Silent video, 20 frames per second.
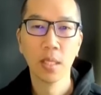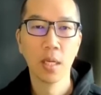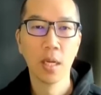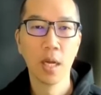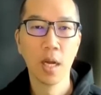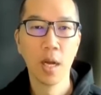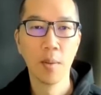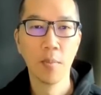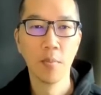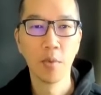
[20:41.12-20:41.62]

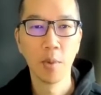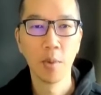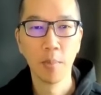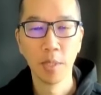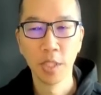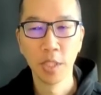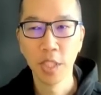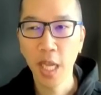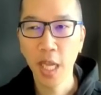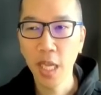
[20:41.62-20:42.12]
From a
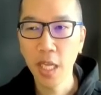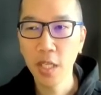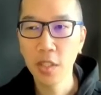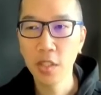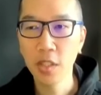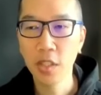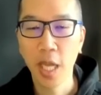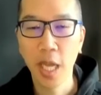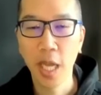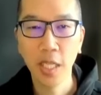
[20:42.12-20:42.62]

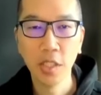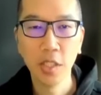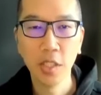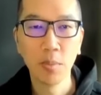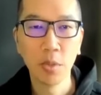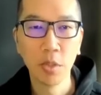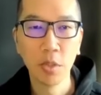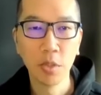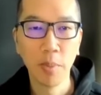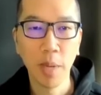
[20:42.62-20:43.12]
change
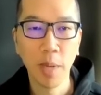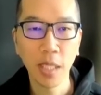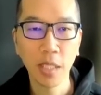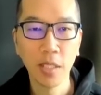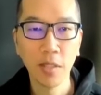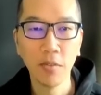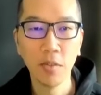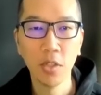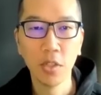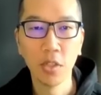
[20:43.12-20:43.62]
agent
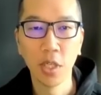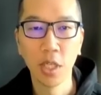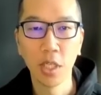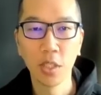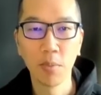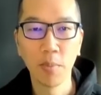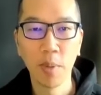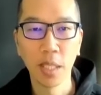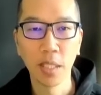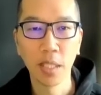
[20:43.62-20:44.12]
perspective, you should
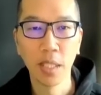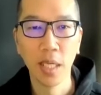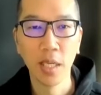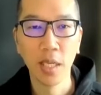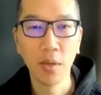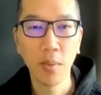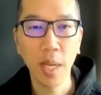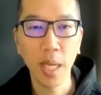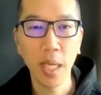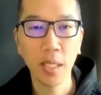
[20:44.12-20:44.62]
expect to
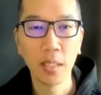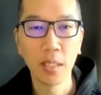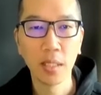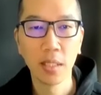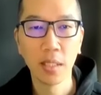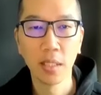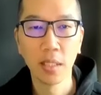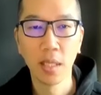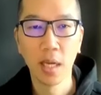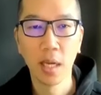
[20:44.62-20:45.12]
iterate.
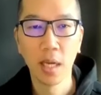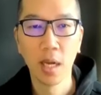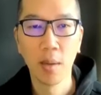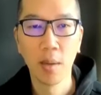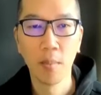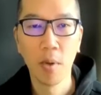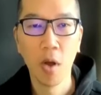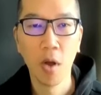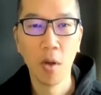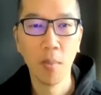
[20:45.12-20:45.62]

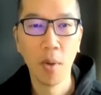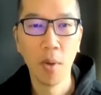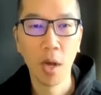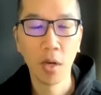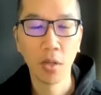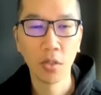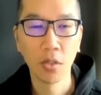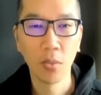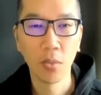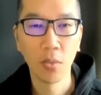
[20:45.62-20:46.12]
All
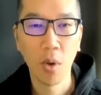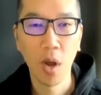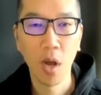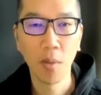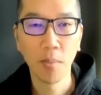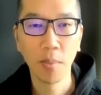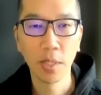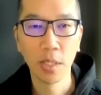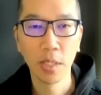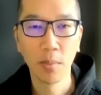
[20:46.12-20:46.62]
models are
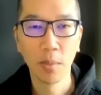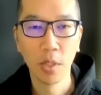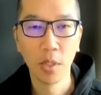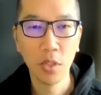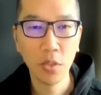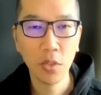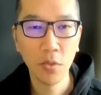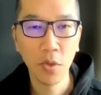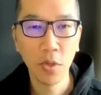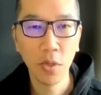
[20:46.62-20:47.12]
wrong, but some are
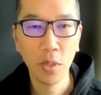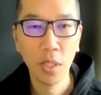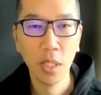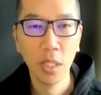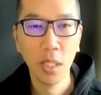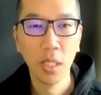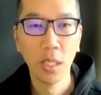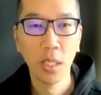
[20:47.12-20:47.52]
useful.